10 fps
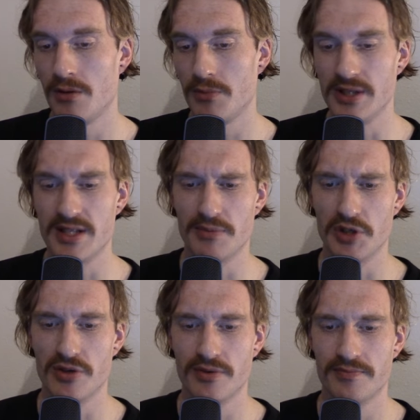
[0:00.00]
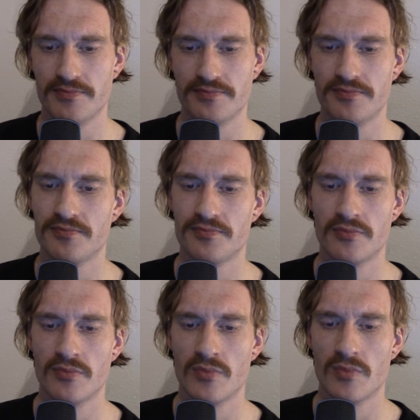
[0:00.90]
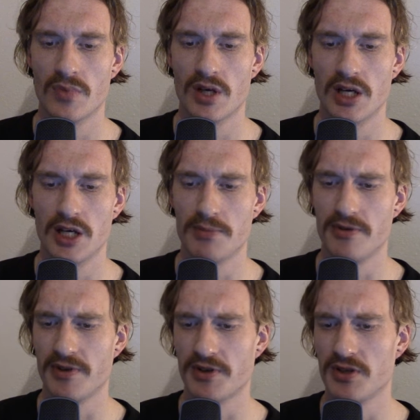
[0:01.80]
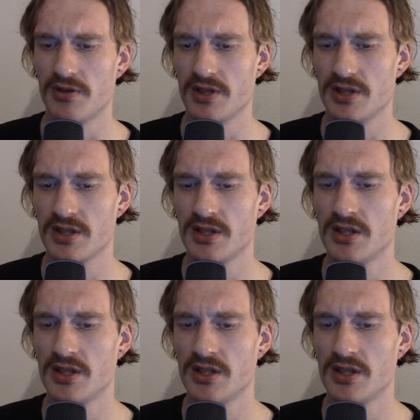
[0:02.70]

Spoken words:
please let me know. I'd be very curious.